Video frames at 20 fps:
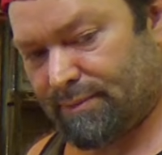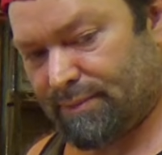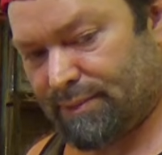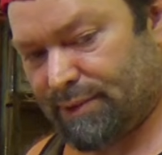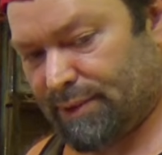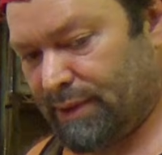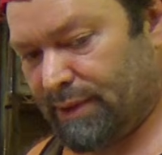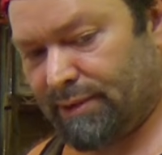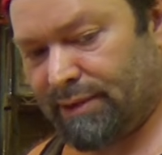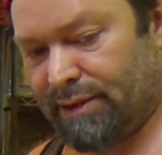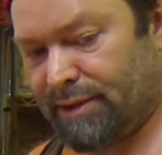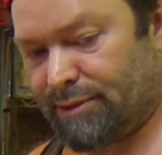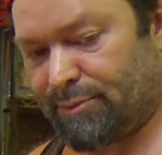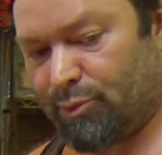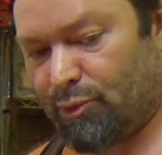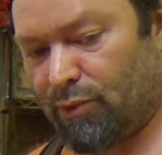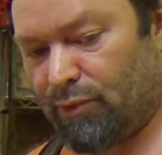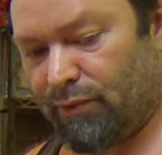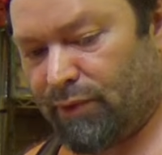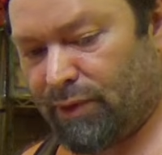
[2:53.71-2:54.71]
So I don't think it's
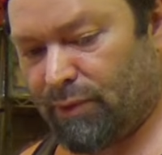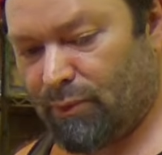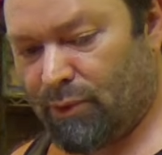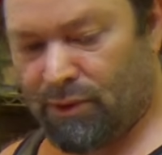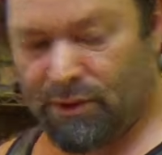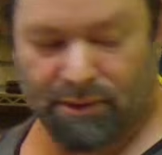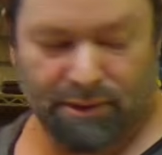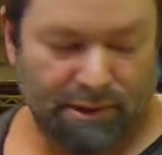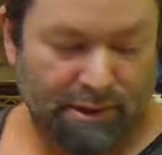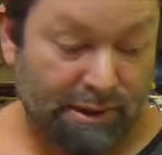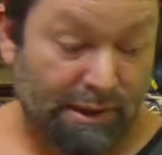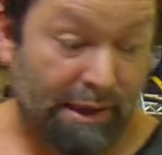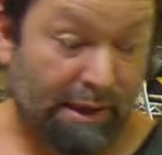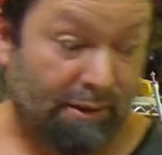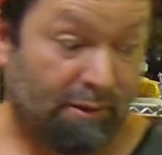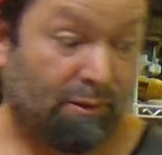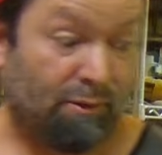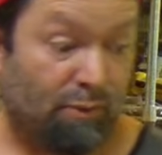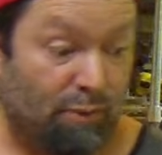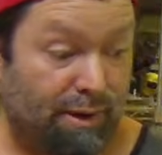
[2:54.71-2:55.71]
Peruvian walnut. I
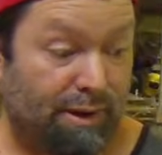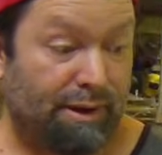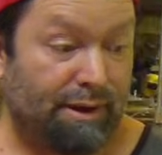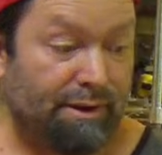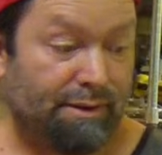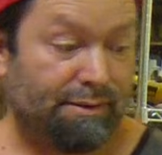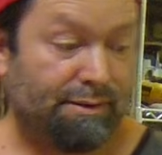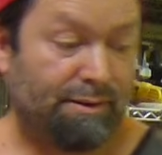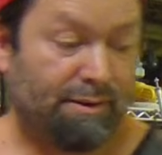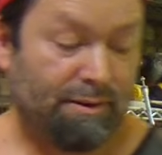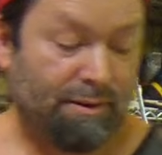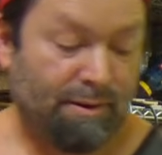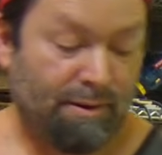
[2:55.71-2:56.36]
don't know what it is.